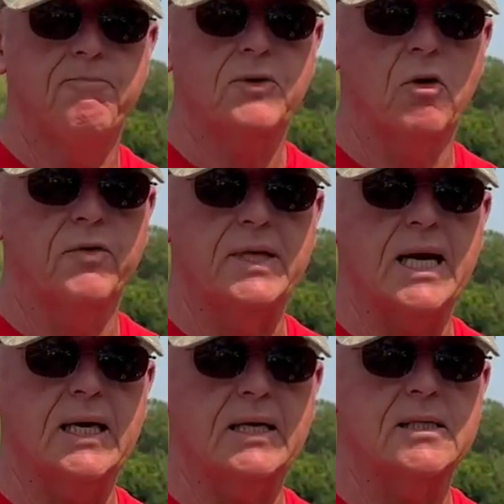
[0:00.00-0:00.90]
over
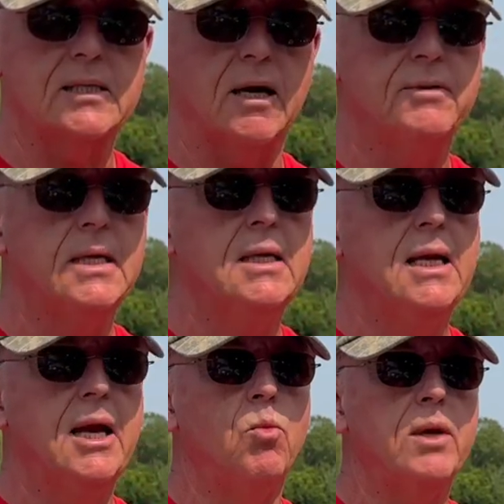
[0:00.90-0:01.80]
that kind of
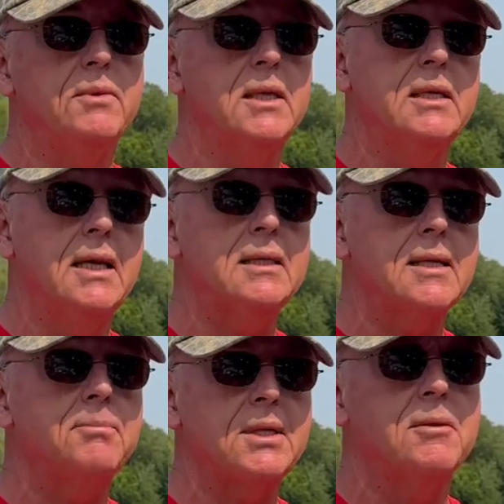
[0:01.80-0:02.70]
stuff. And what it
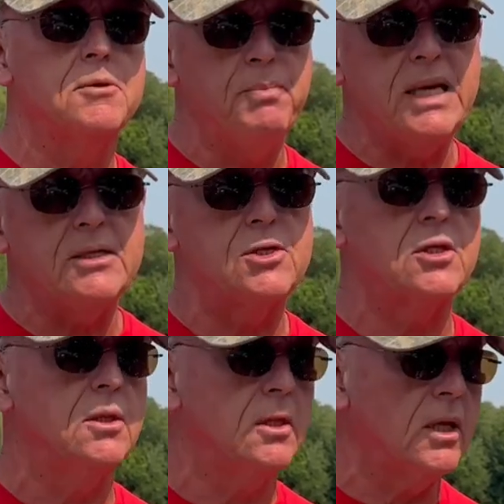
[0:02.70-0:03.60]
sometimes
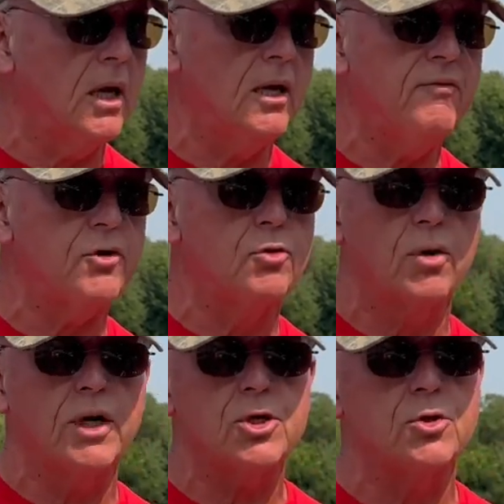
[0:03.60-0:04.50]
beats even
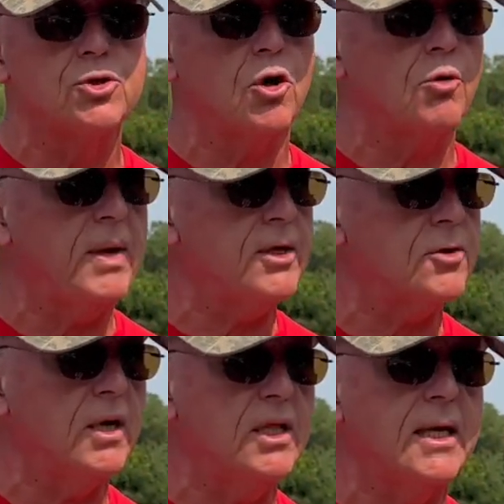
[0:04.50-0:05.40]
traditional jerk baits
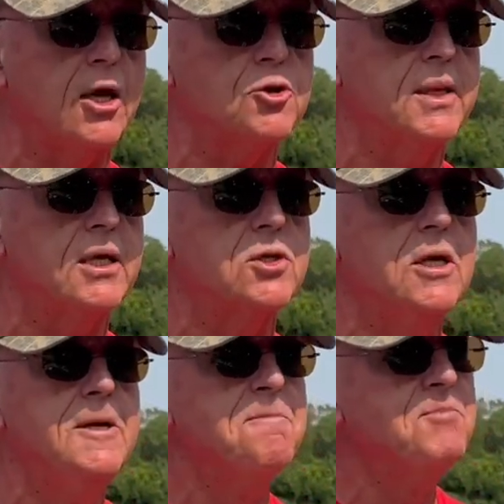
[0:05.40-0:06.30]
or anything else,
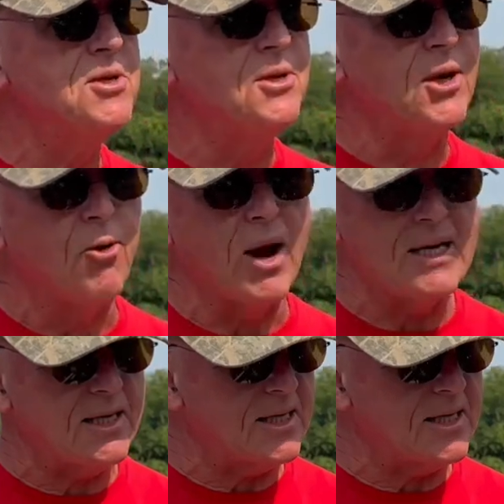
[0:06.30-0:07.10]
because you can grind it